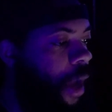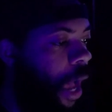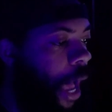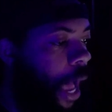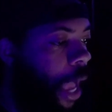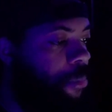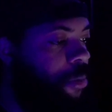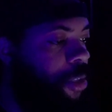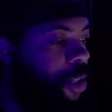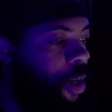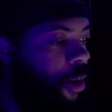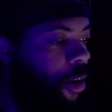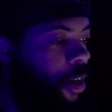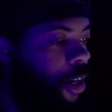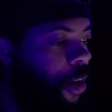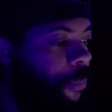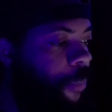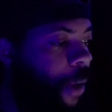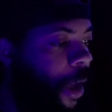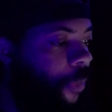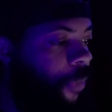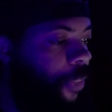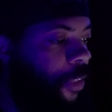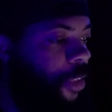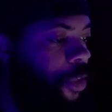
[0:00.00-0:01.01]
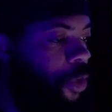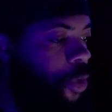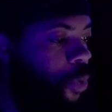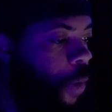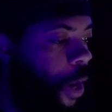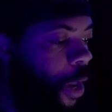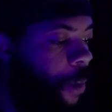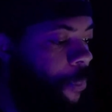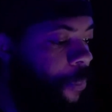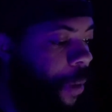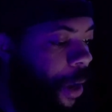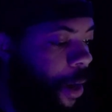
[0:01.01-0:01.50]
I'm talking about the
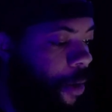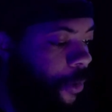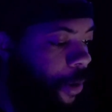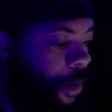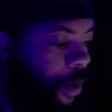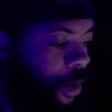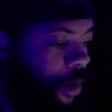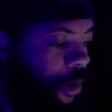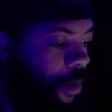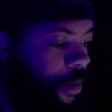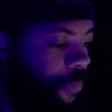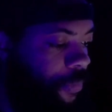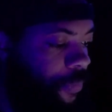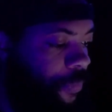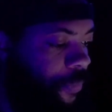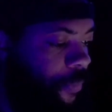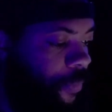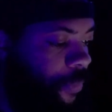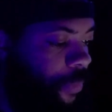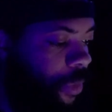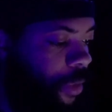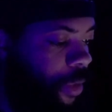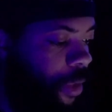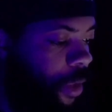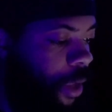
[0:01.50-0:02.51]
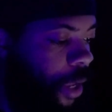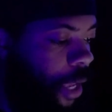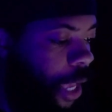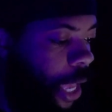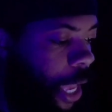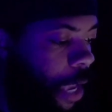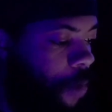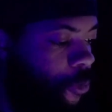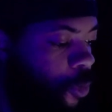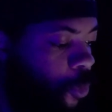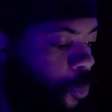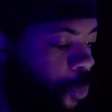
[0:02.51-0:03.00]
UA barrier.
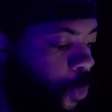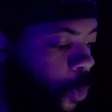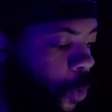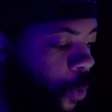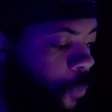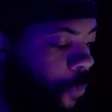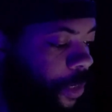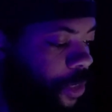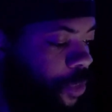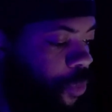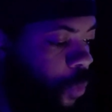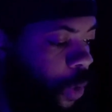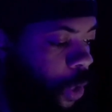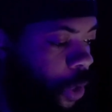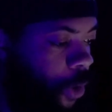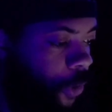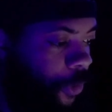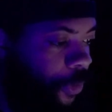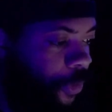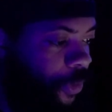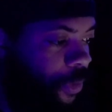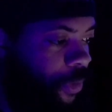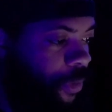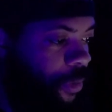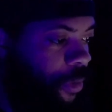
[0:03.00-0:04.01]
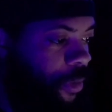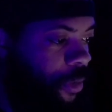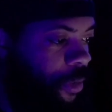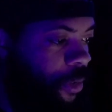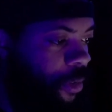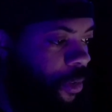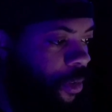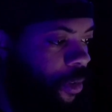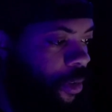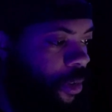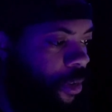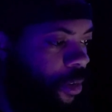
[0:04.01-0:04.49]
It will prove its worth.
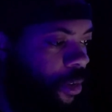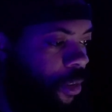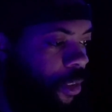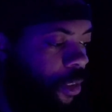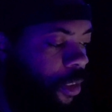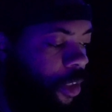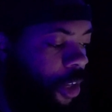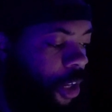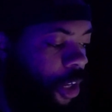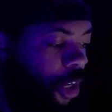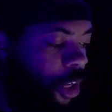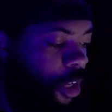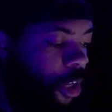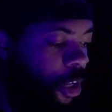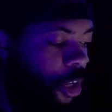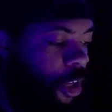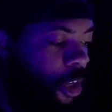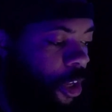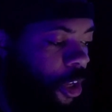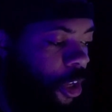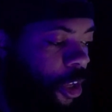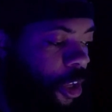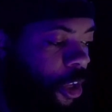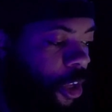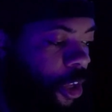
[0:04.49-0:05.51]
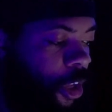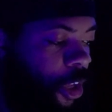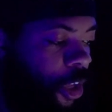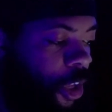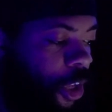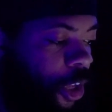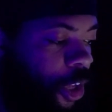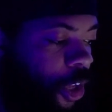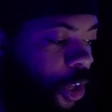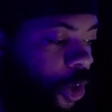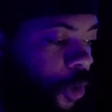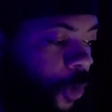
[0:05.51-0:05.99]
The
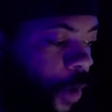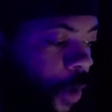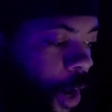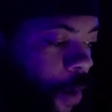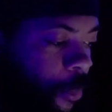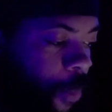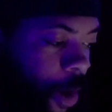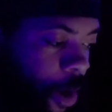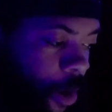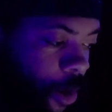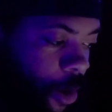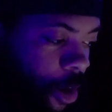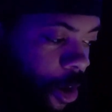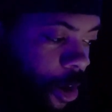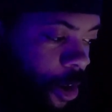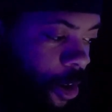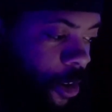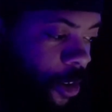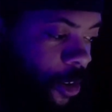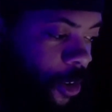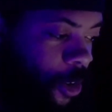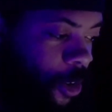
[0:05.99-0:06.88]
UA barrier?